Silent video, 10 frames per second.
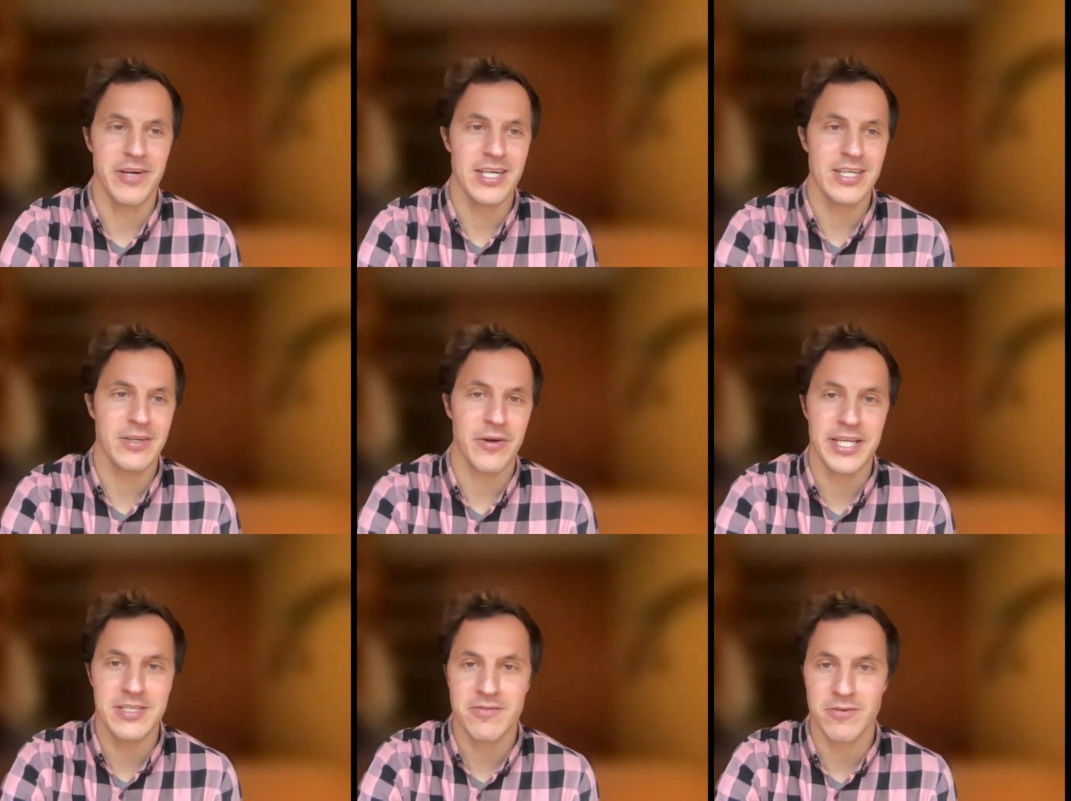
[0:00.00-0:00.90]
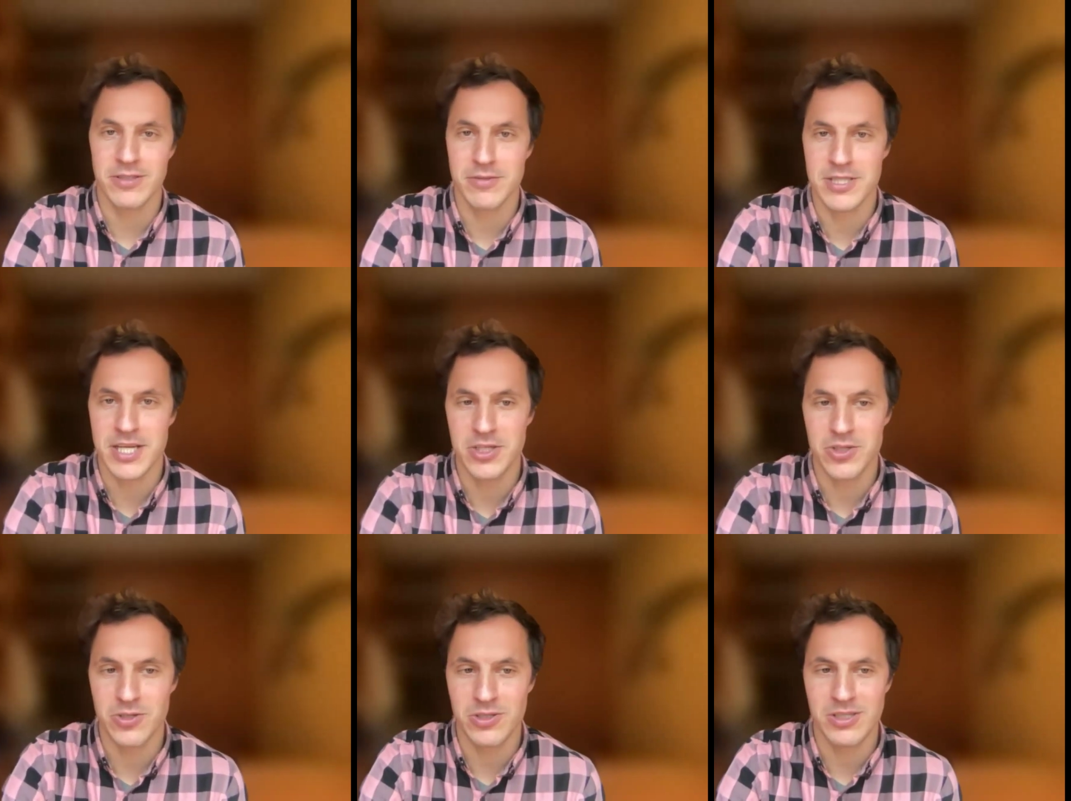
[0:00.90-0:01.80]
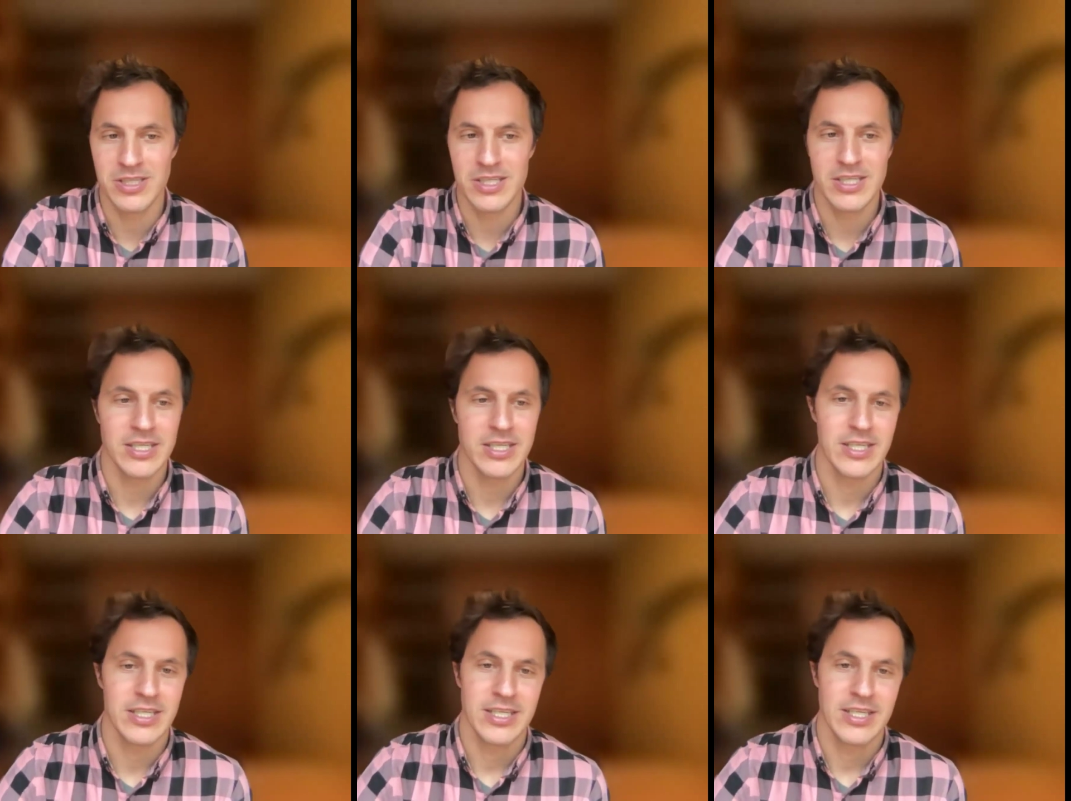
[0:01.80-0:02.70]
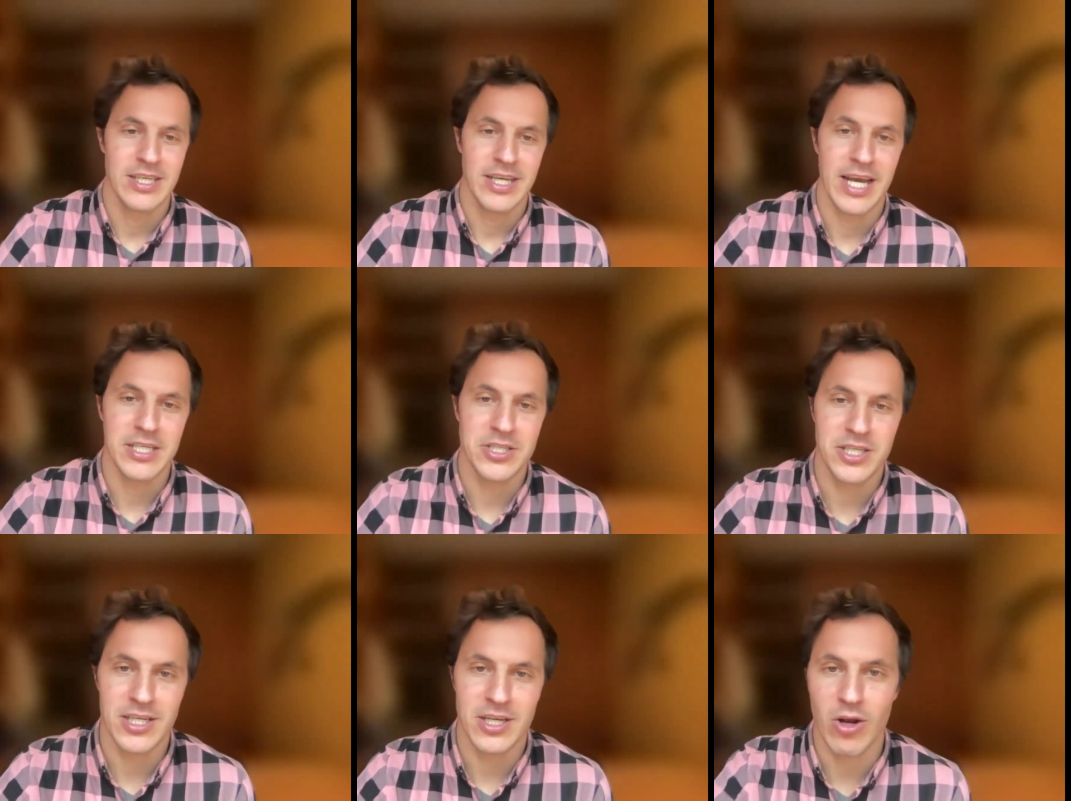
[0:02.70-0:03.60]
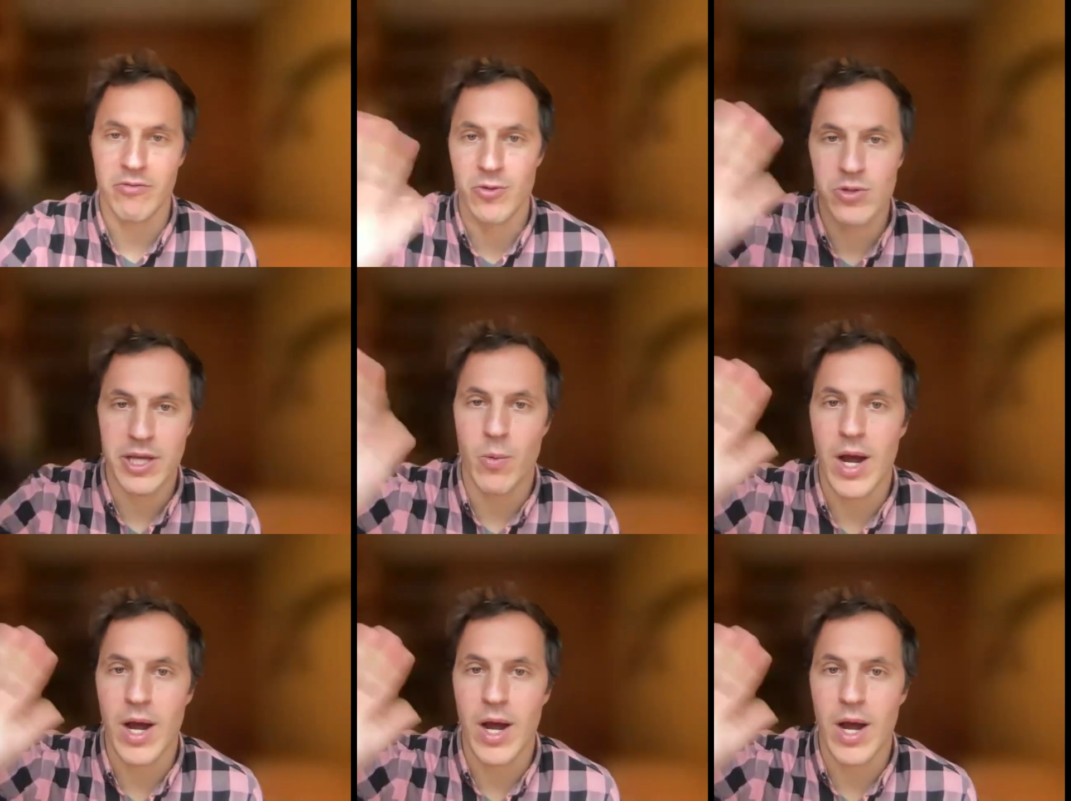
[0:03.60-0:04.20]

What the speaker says: Vera, Grace for the translation, Angie, and all of you in